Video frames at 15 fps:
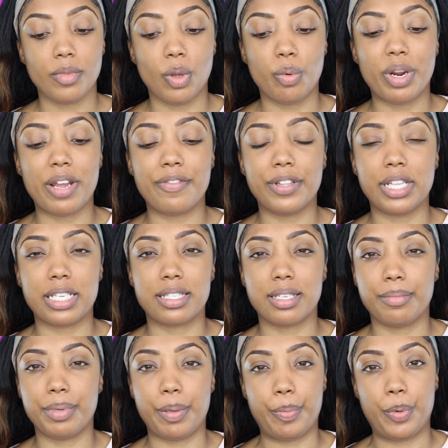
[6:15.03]
where I feel like
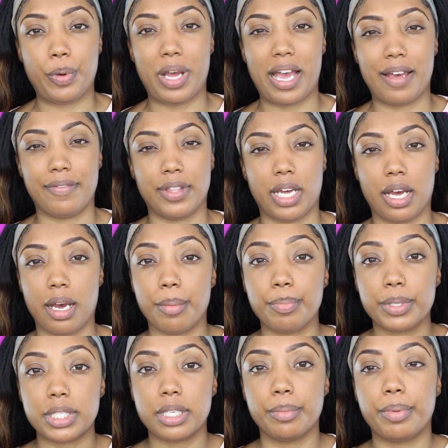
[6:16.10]
some people have the
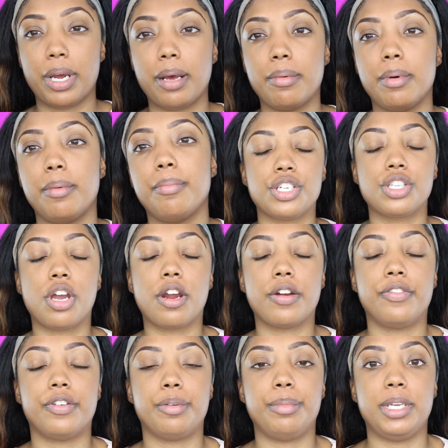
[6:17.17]
opposite problem. It's
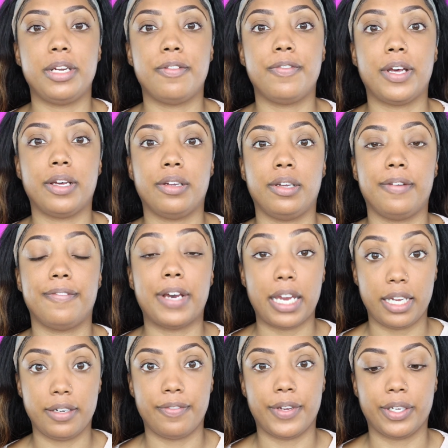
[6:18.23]
hard for me to
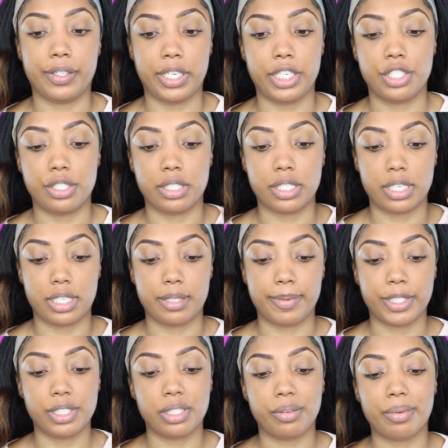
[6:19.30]
find foundations, and
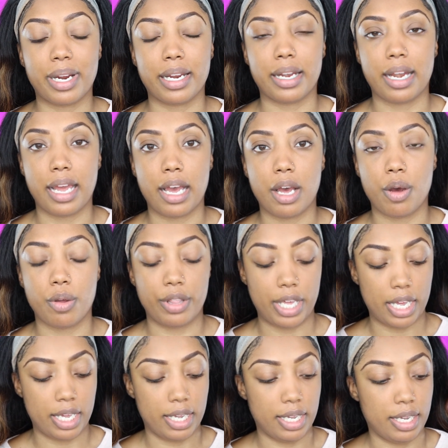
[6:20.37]
especially right now
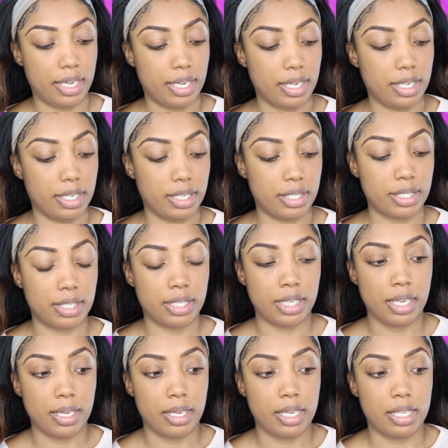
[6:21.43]
that it is
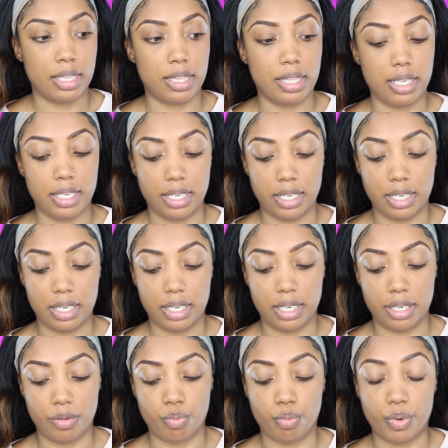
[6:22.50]

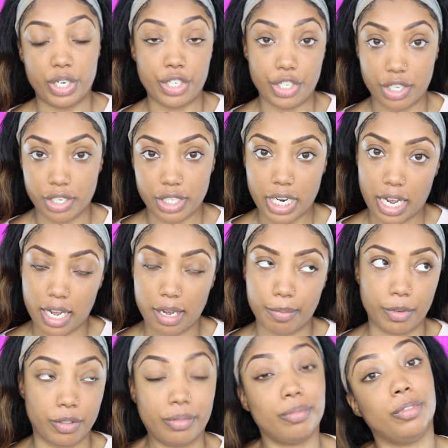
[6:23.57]
the winter
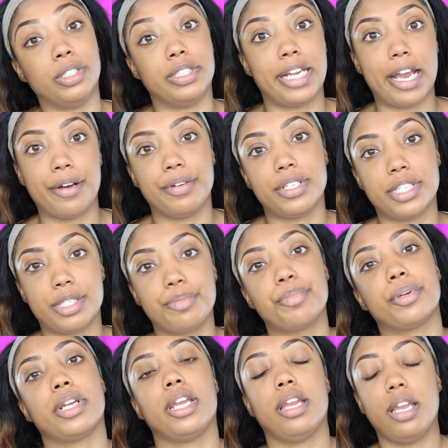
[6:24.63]
time. Well, now it's
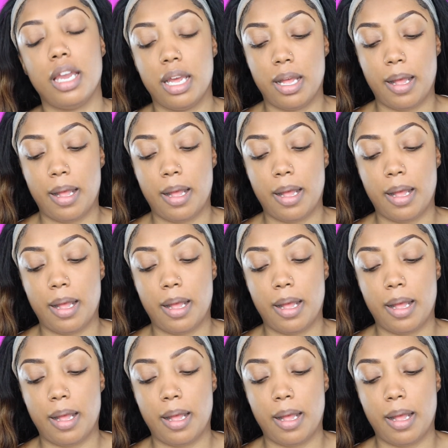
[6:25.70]
spring.